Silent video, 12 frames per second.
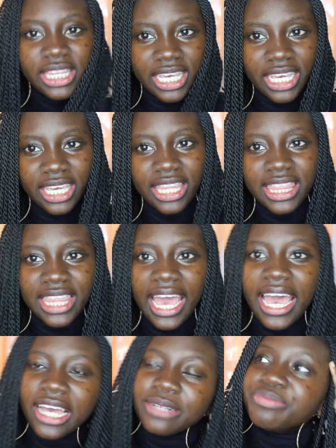thing
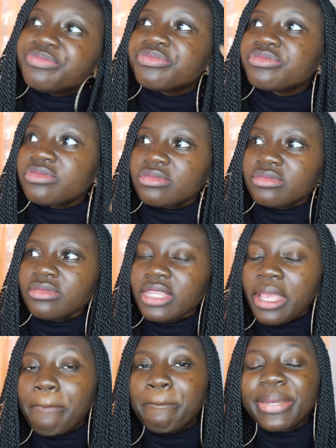that
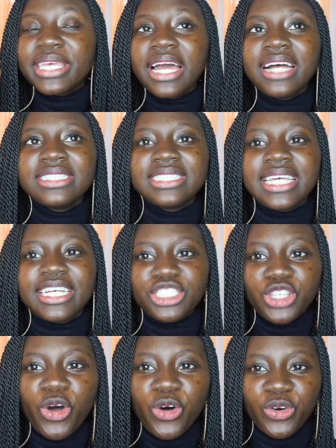Beyonce
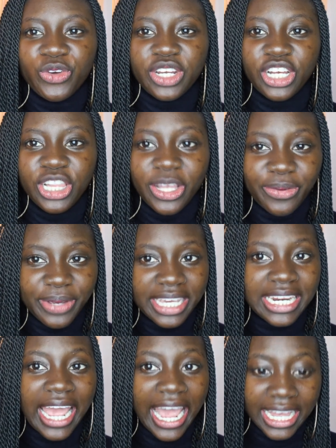told Chloe
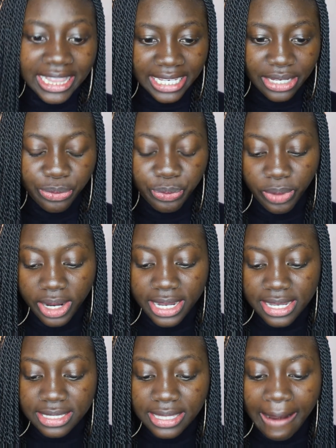and Halle
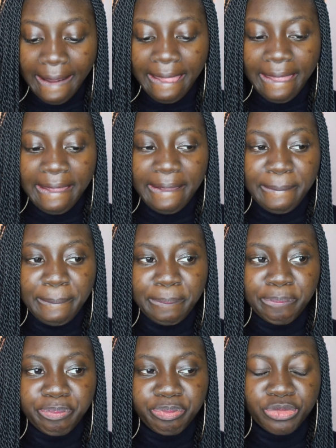was
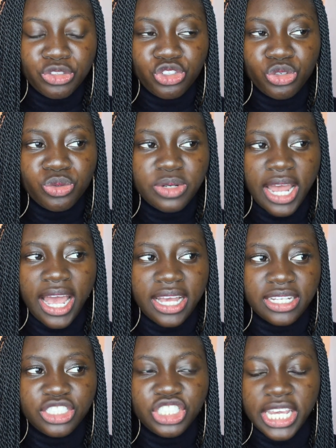do
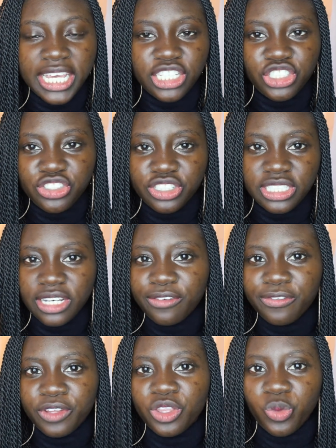not change
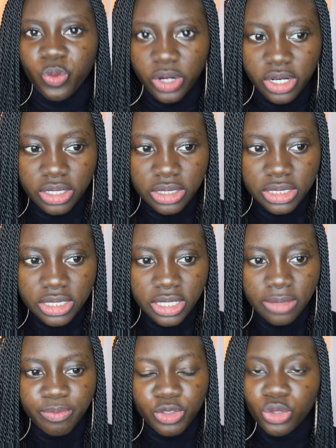yourself for the world.
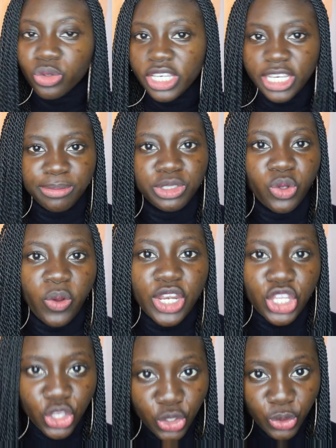You keep
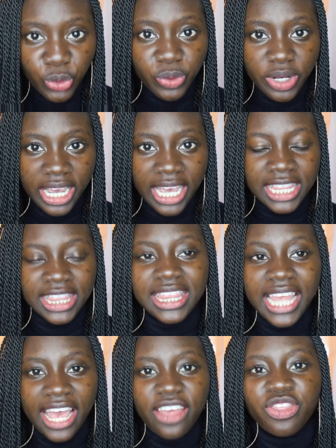doing you and
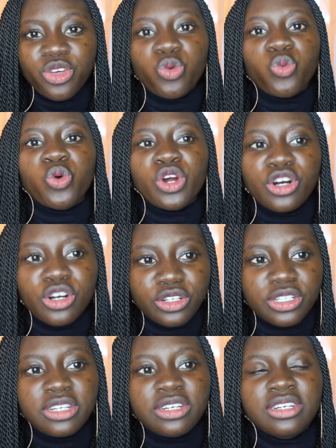let the
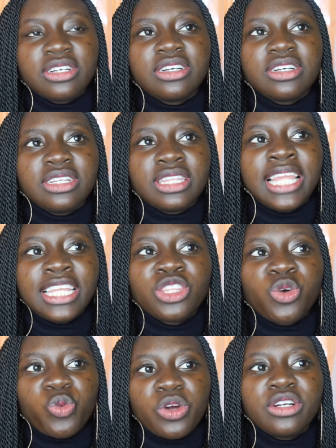world let
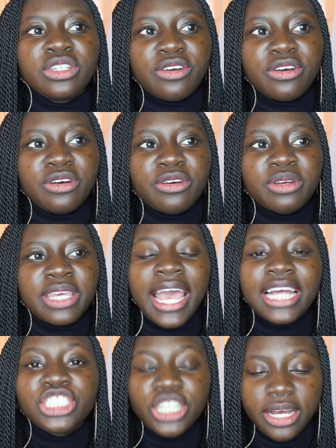the world
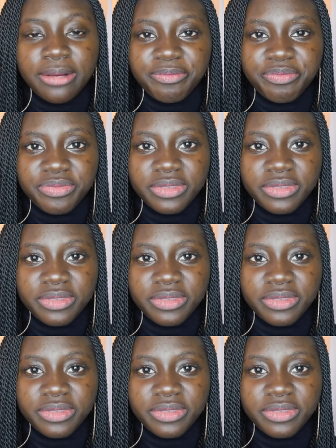catch up.